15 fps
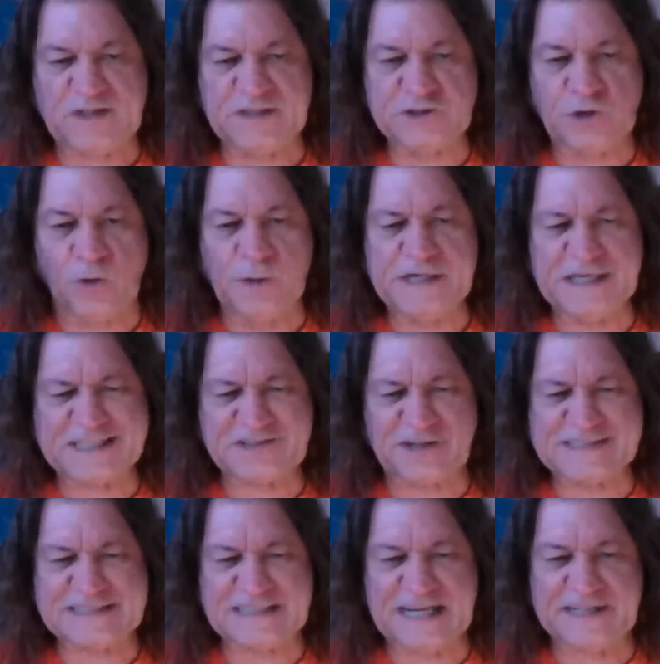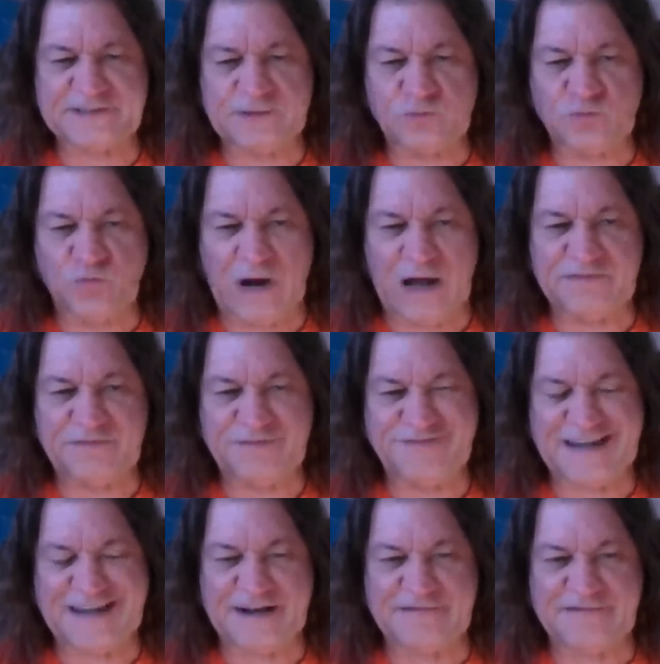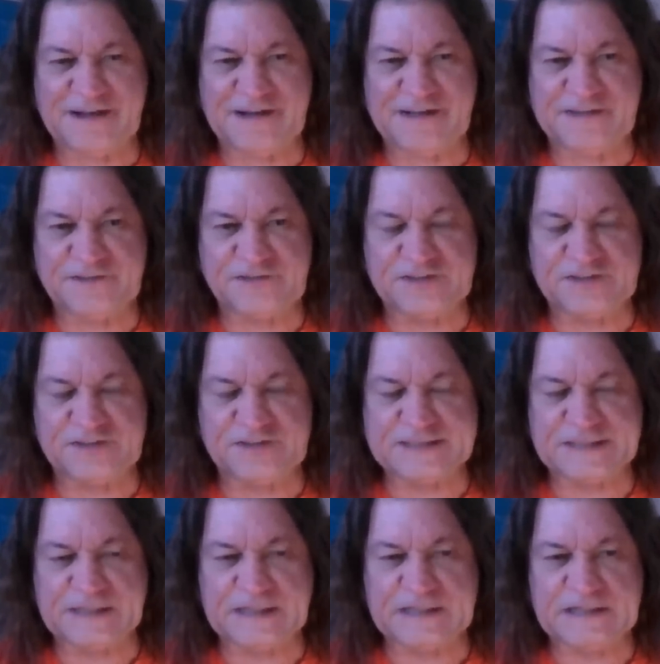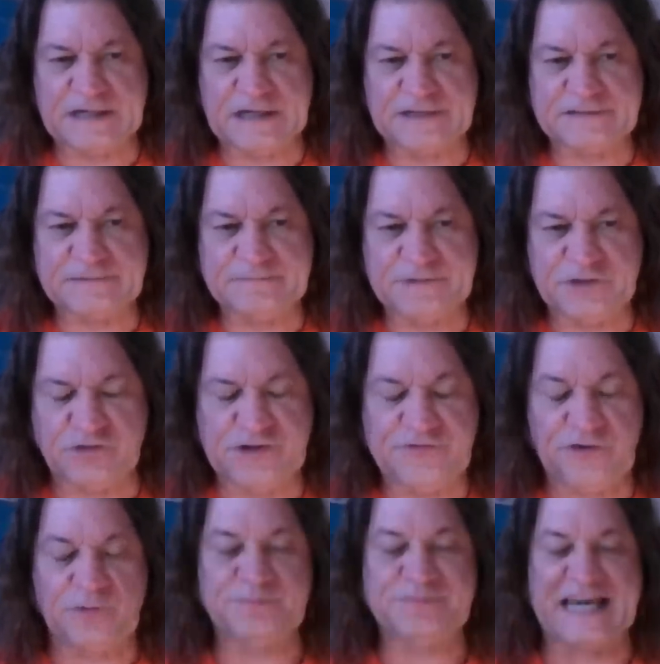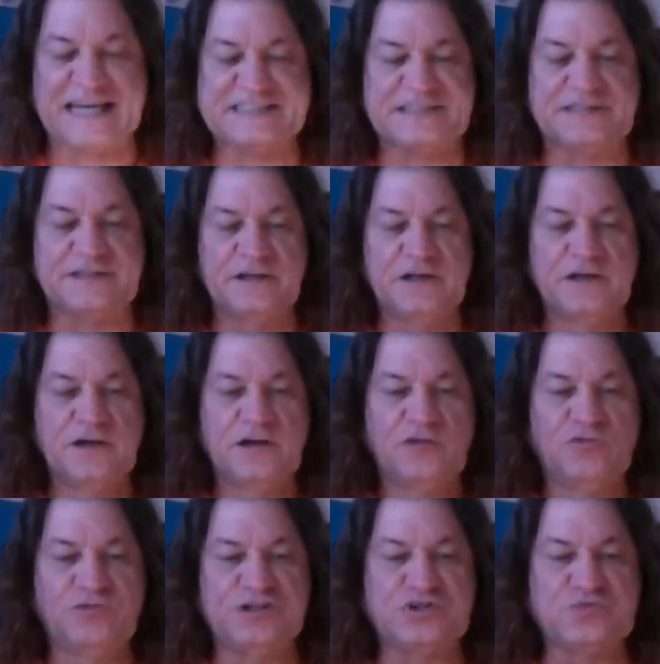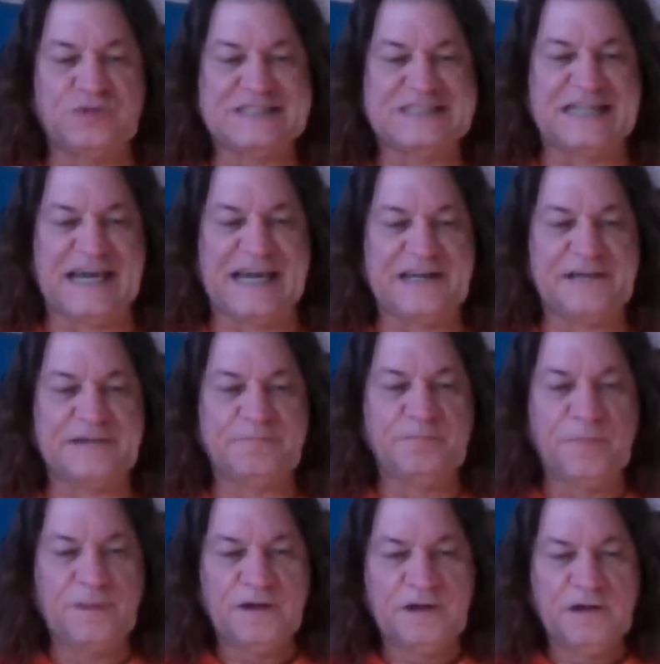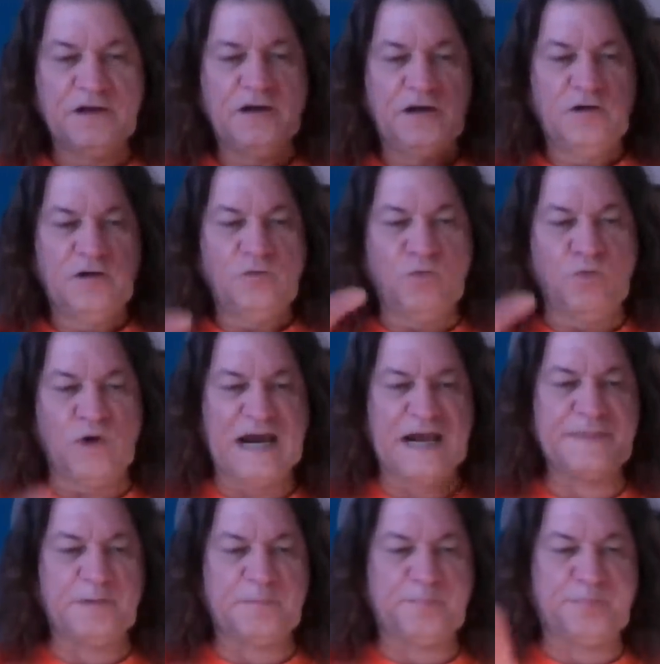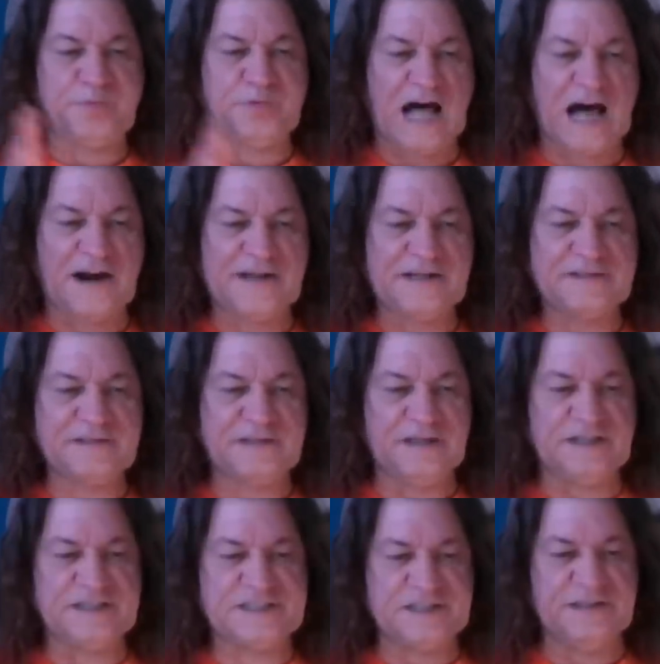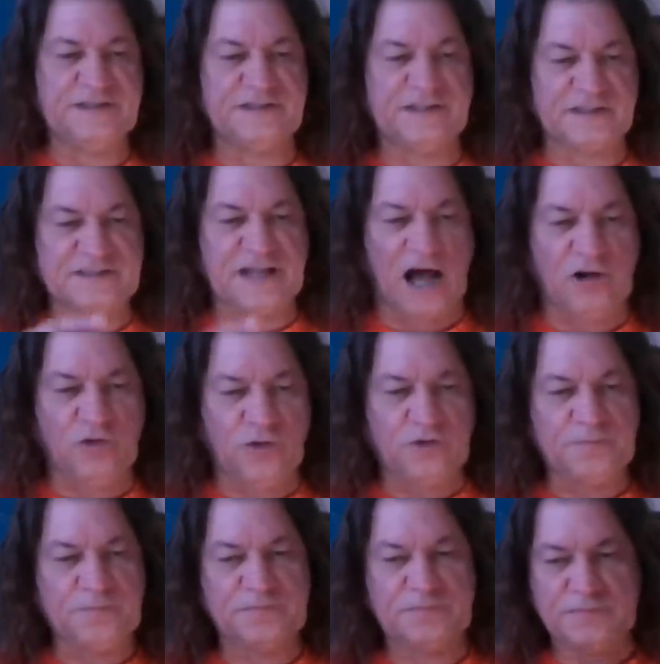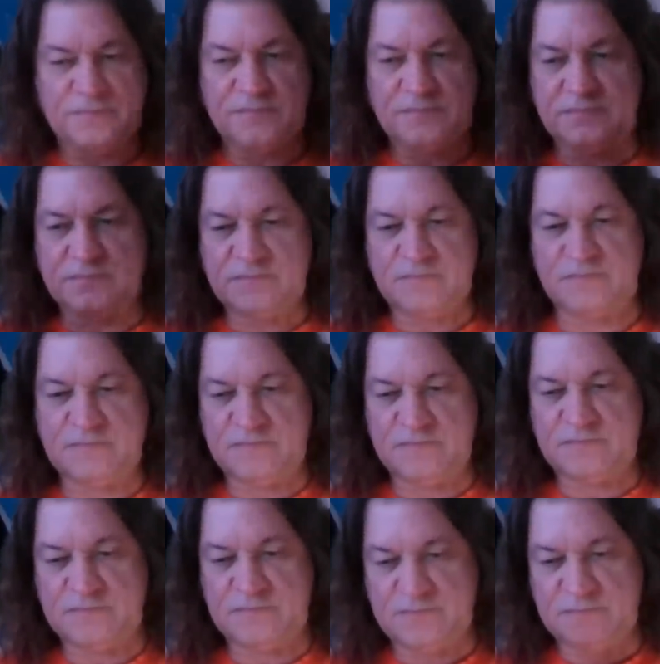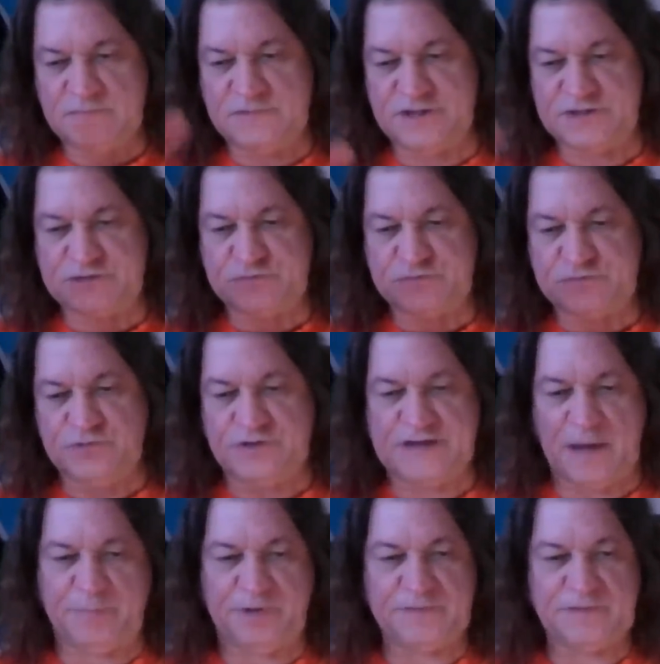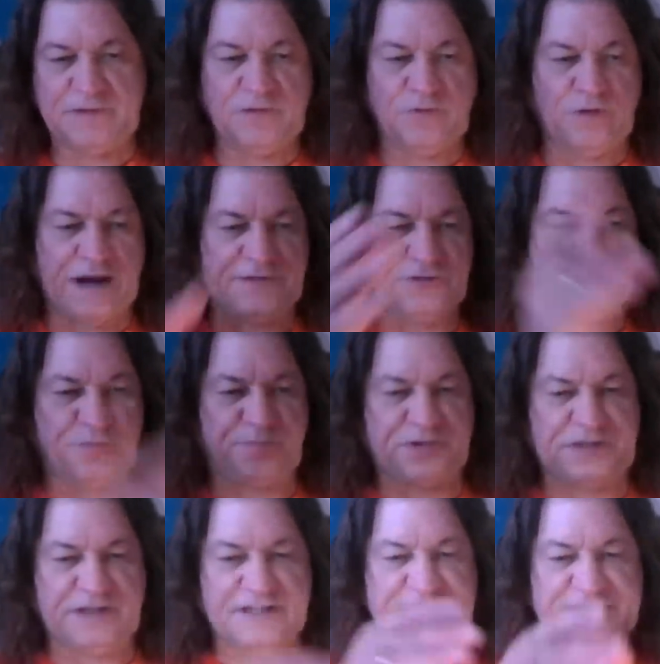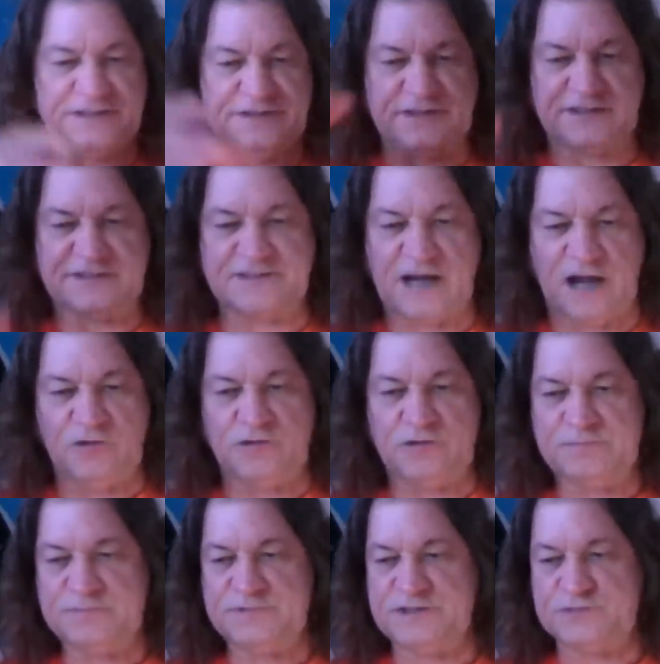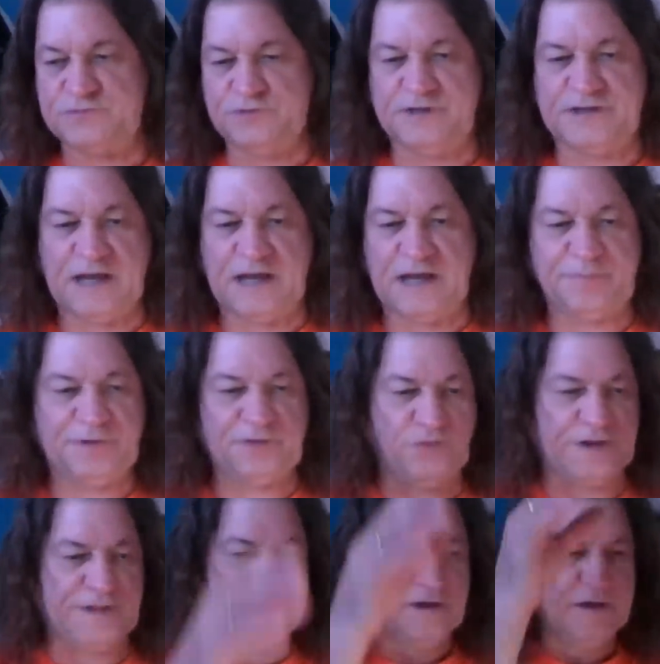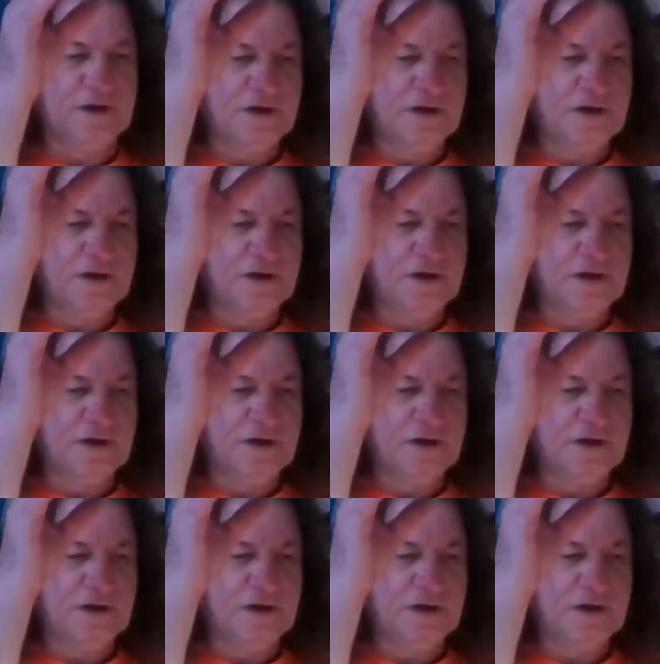So he translated one very, very interesting cuneiform text, which was saying, when a planet is in the Talu, this will happen. When Jupiter is in the Talu, this will happen. When